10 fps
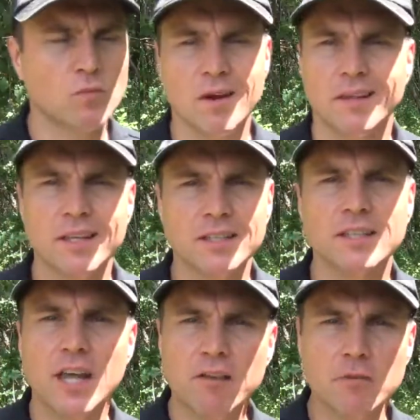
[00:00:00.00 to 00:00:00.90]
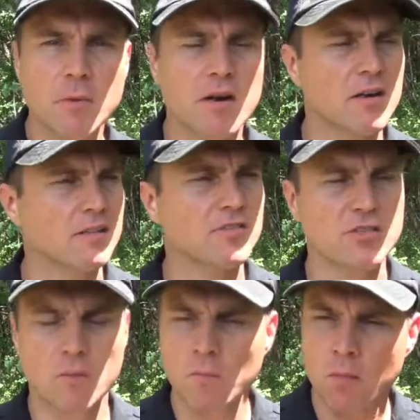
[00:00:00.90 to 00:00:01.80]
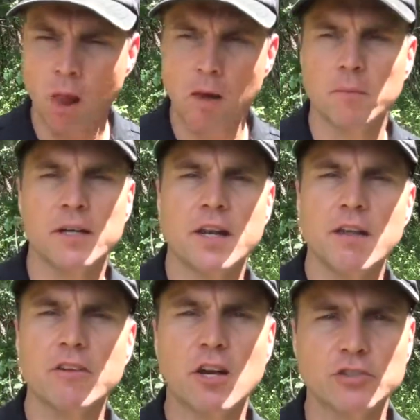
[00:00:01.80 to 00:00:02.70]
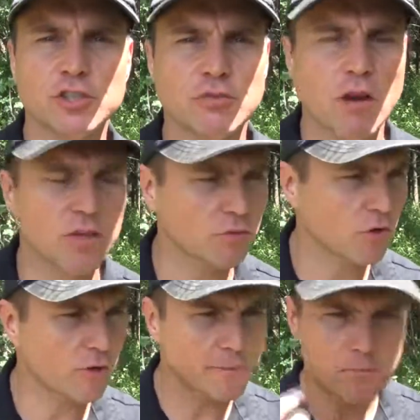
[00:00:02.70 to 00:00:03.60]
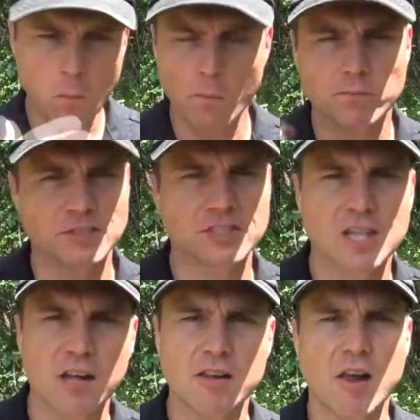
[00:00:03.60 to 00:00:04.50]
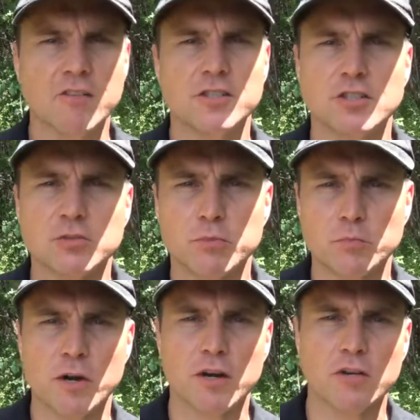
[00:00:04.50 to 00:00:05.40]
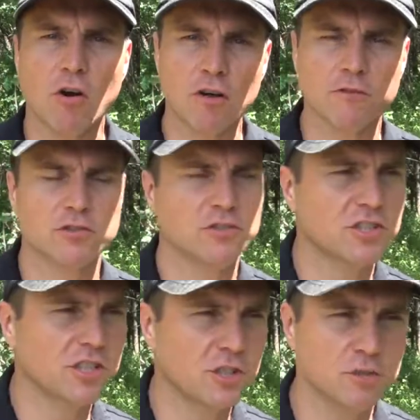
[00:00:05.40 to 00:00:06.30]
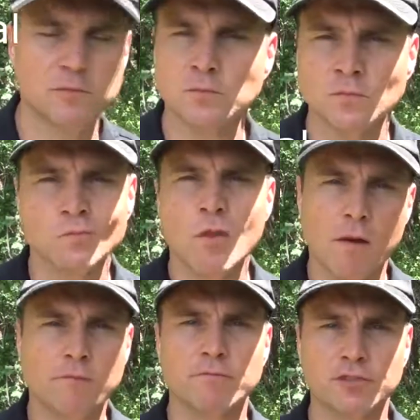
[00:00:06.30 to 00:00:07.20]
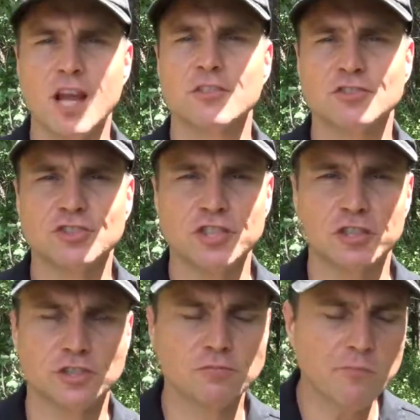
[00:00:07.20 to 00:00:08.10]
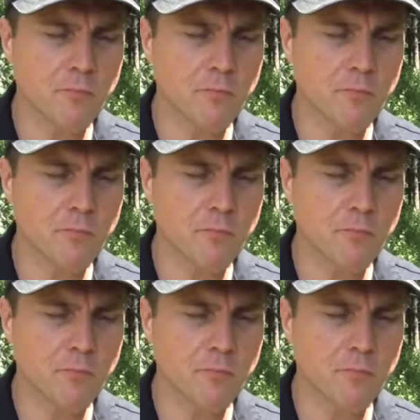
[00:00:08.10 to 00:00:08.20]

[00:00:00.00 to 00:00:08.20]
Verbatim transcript: And again, the Native Americans, many Native cultures around the world, is exactly how they used and prepared artificial sinew for thousands of years.